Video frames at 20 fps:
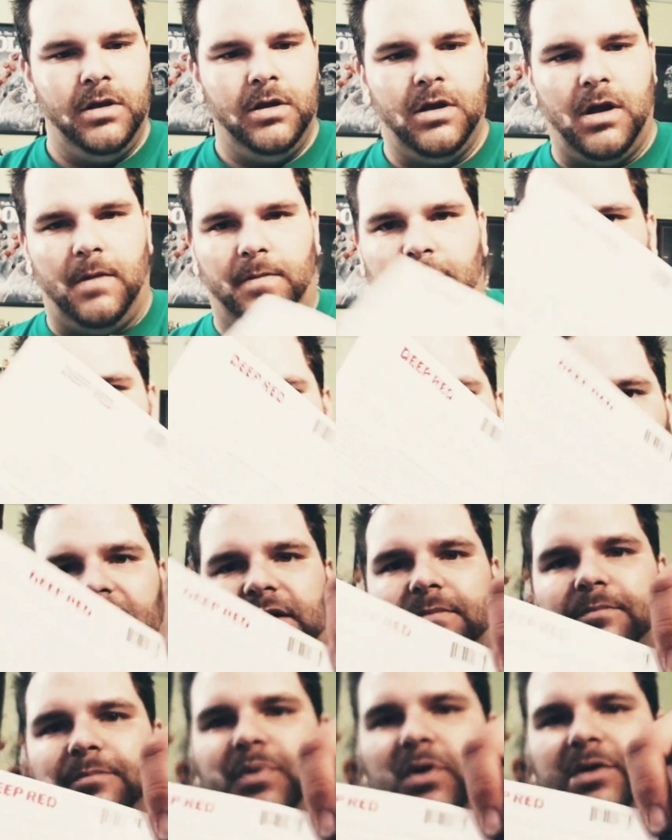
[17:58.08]
I'm going to go ahead
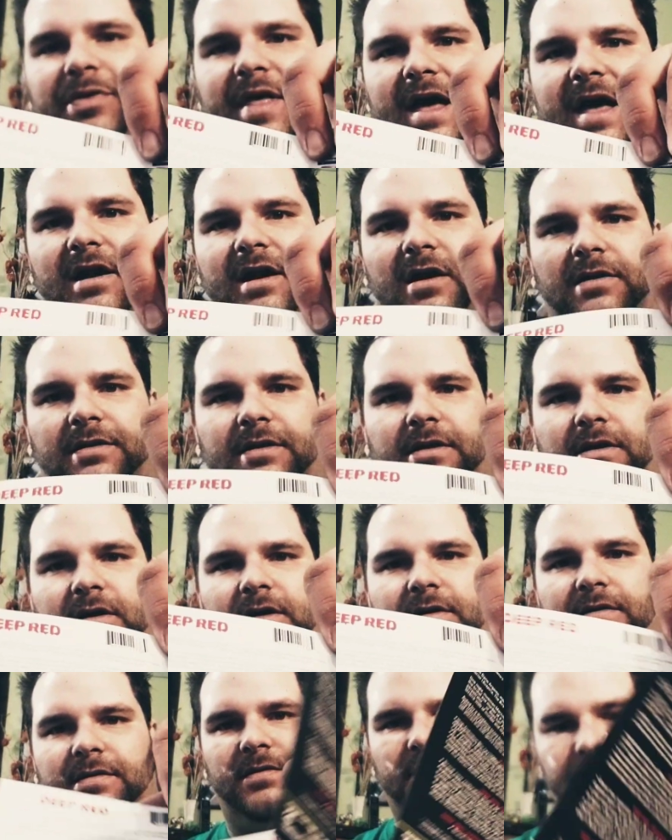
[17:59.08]
and put that on
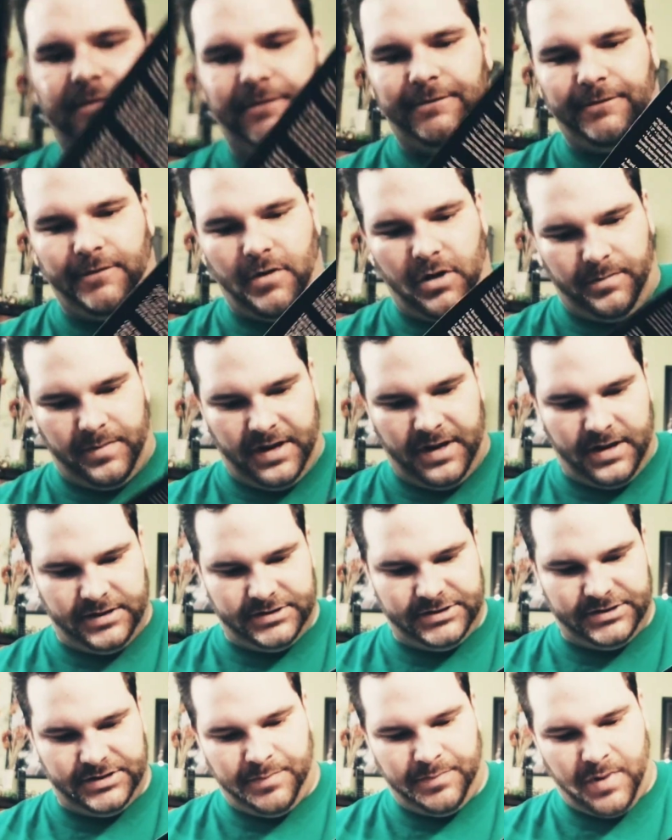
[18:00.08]
the front
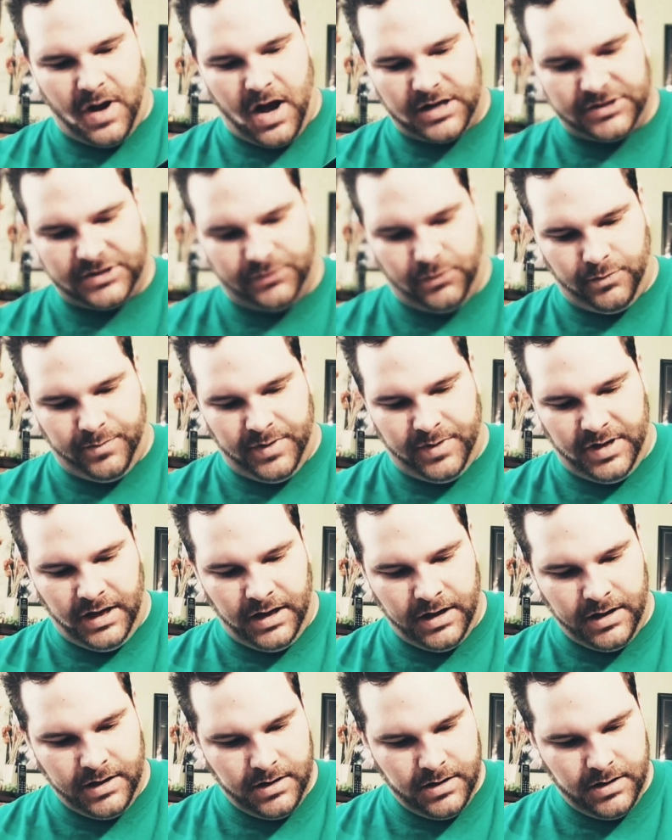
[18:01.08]
because the box will be